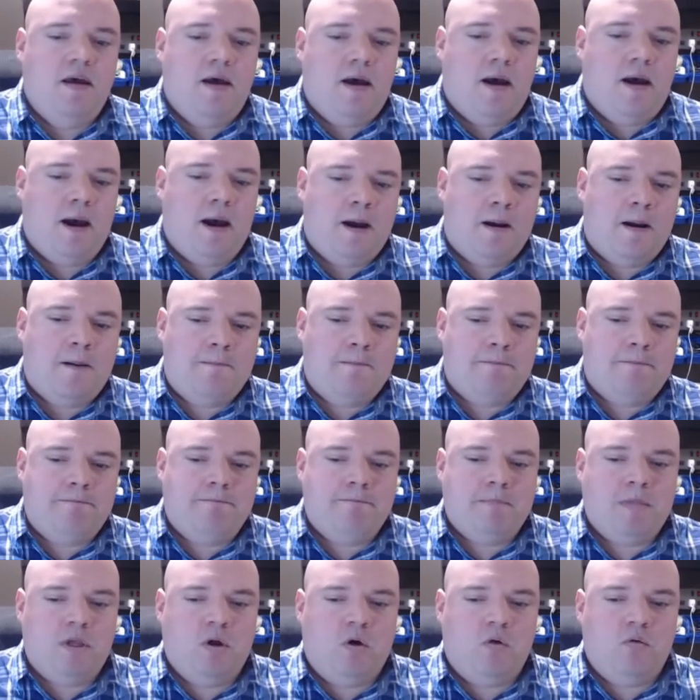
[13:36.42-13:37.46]

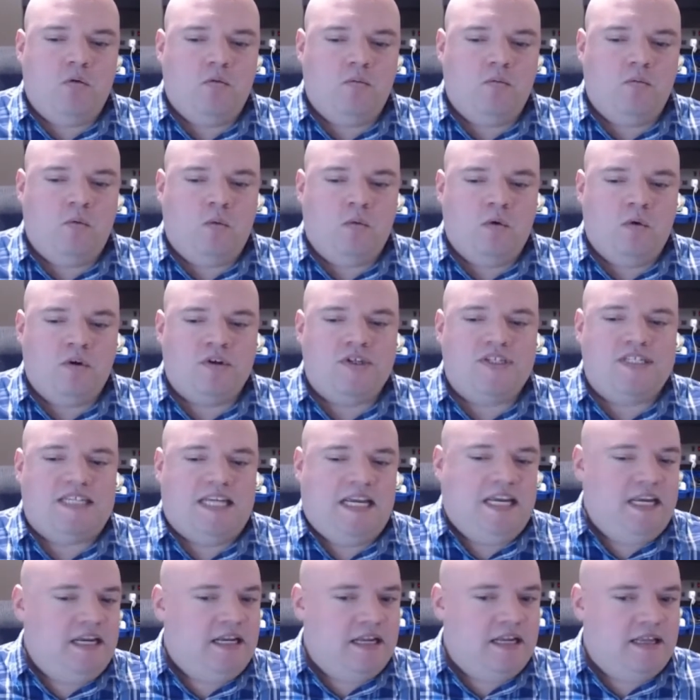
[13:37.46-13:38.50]
What we're
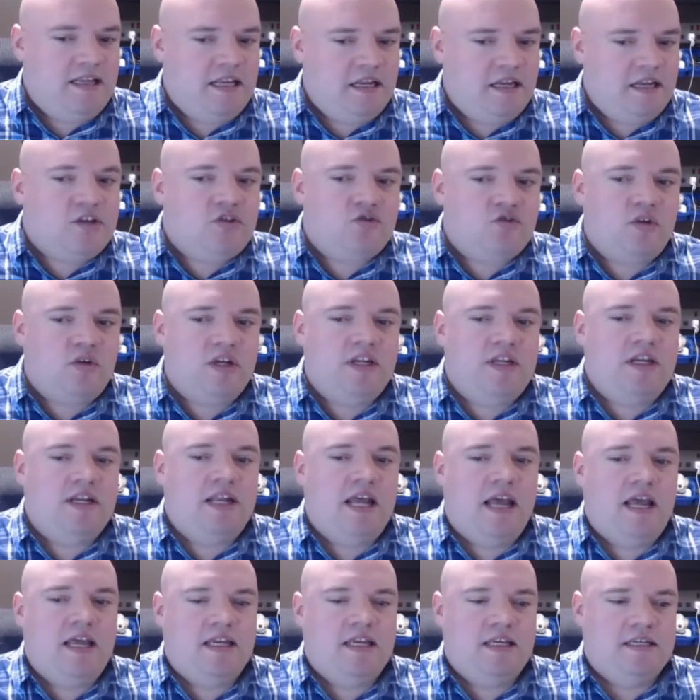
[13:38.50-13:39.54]
seeing in the industry
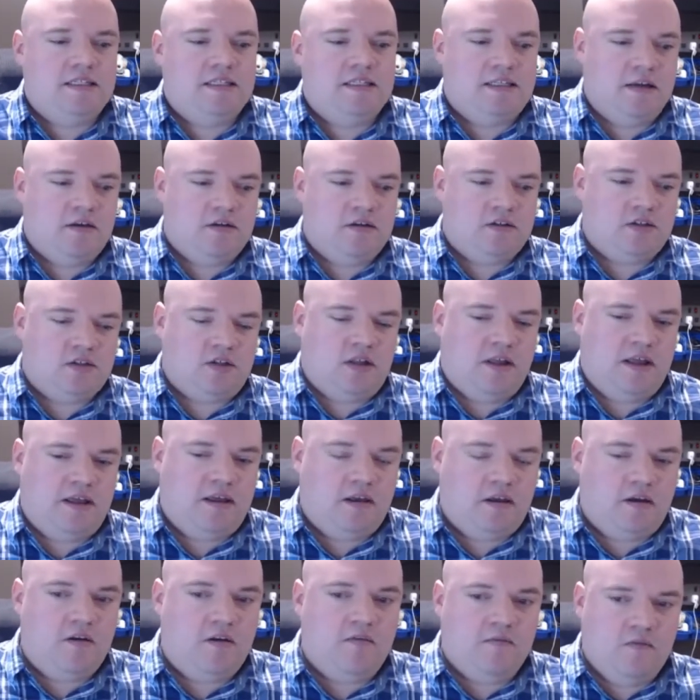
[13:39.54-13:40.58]
today is there's like
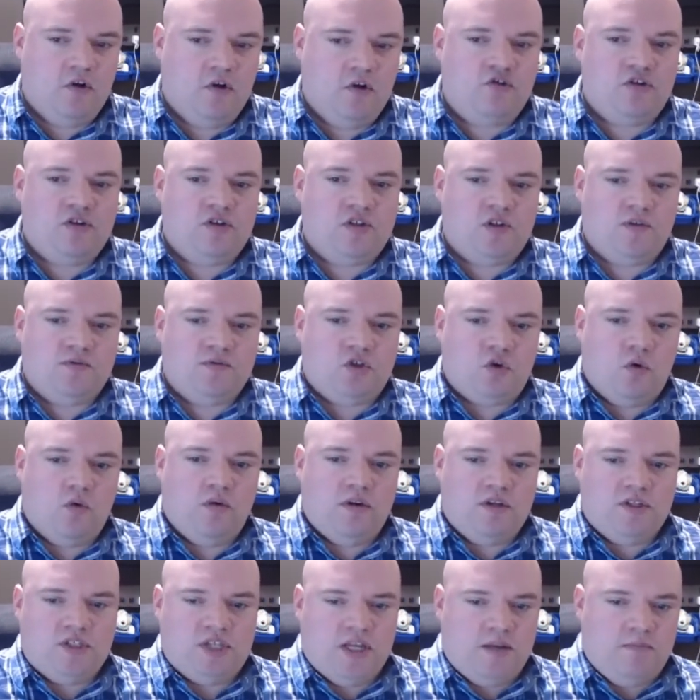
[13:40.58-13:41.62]
a convergence of SOAR
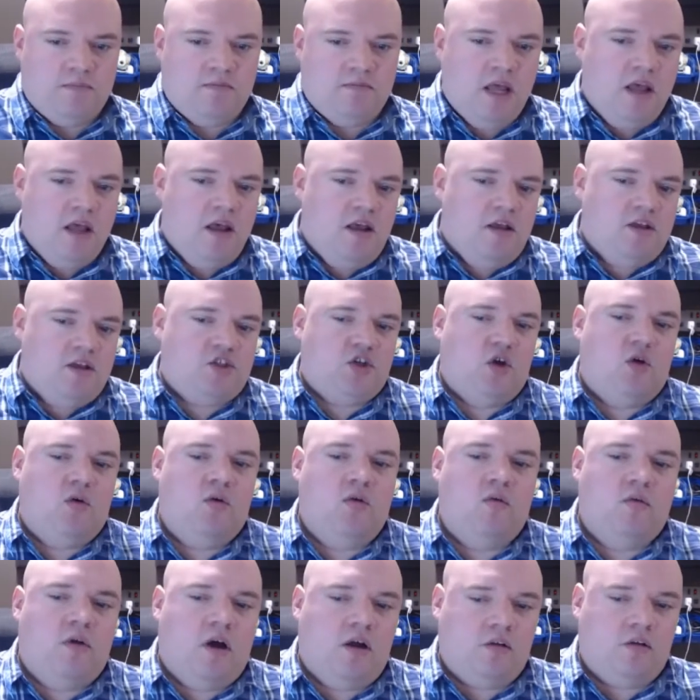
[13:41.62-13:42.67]
and SIM.
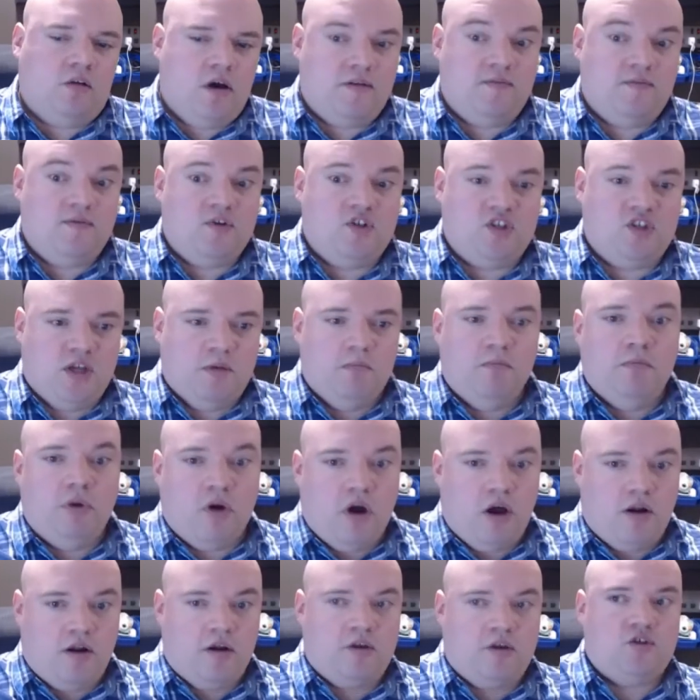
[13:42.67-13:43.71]
So a lot of SIM
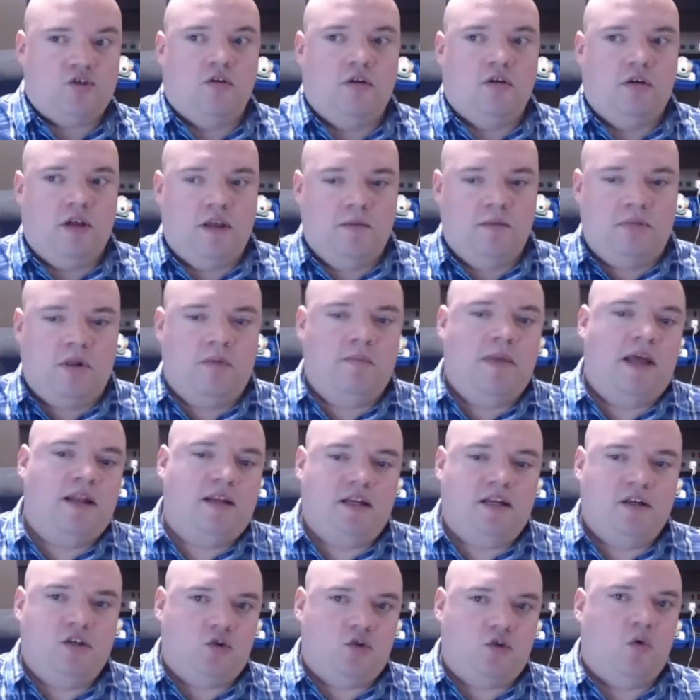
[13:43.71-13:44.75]
products are
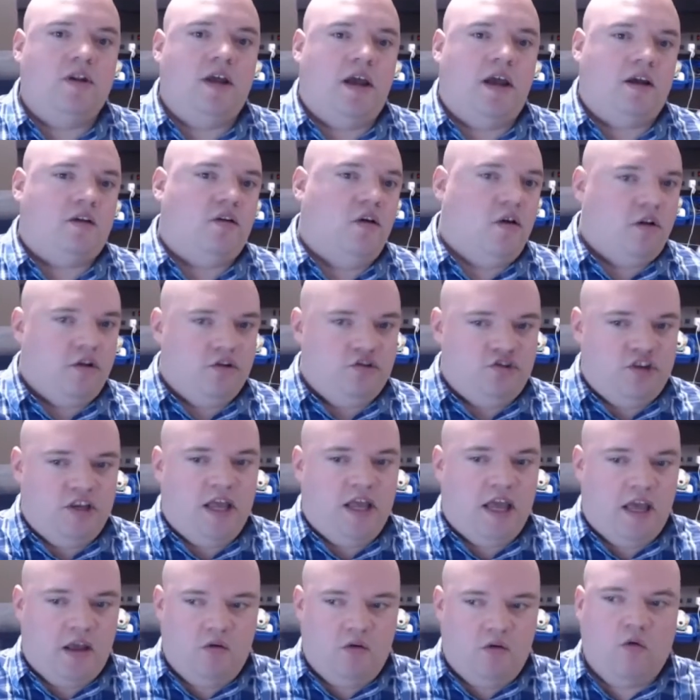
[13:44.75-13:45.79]
implementing SOAR
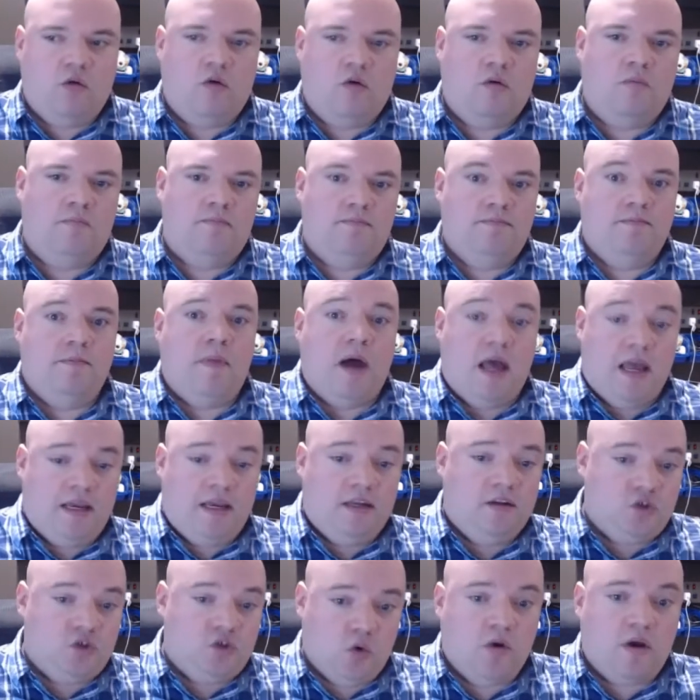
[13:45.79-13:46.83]
technology and or
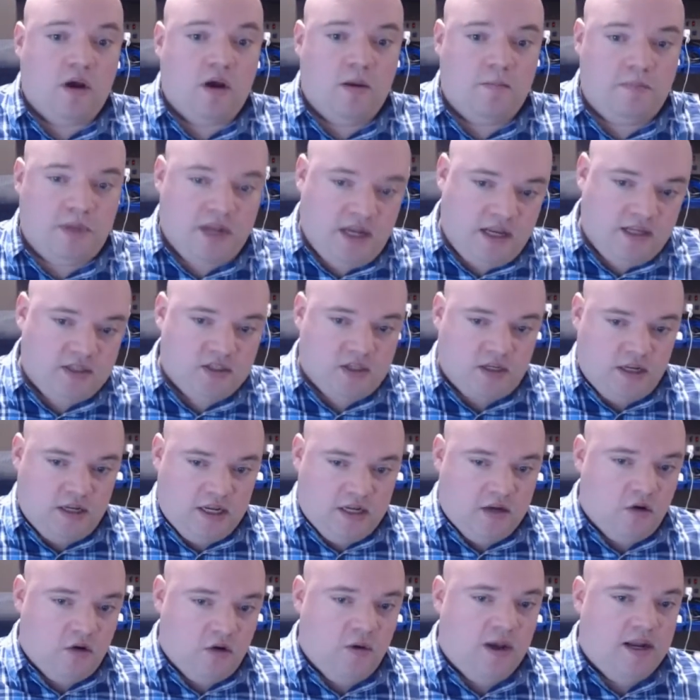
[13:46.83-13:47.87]
buying SOAR companies and
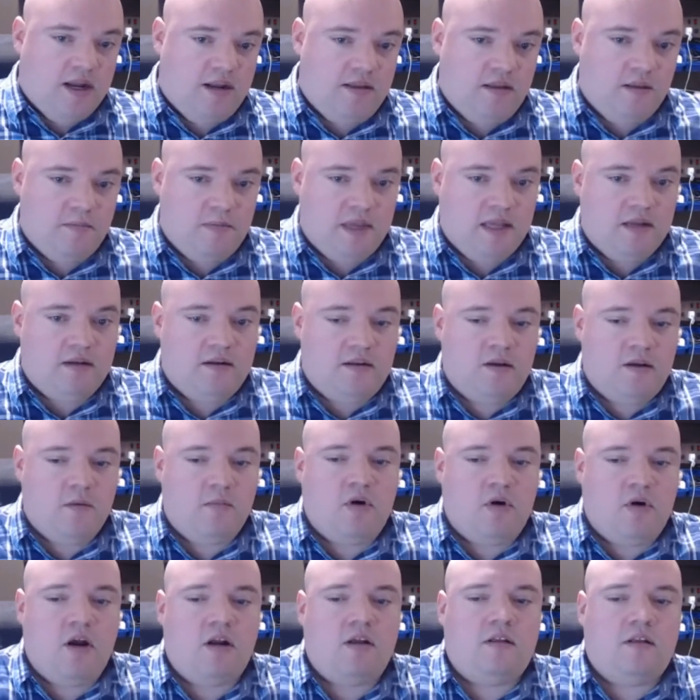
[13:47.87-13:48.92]
integrating them into their
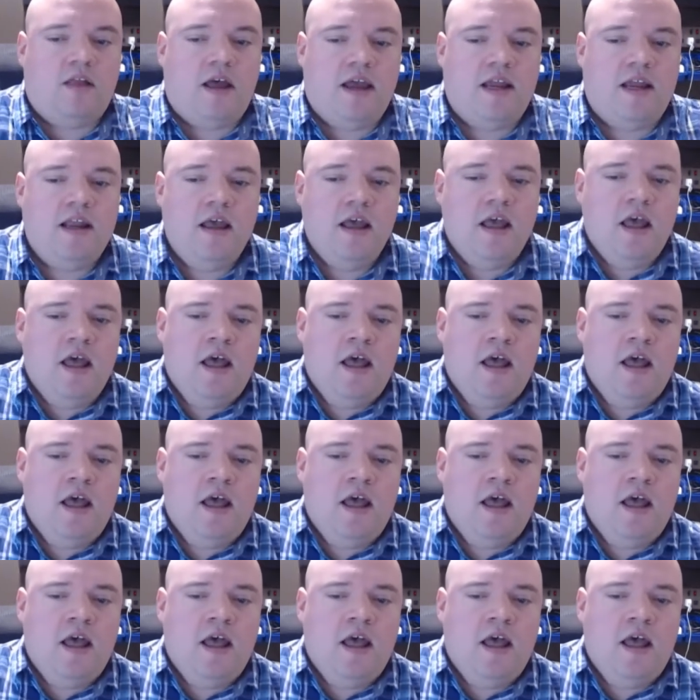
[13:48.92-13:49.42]
product line.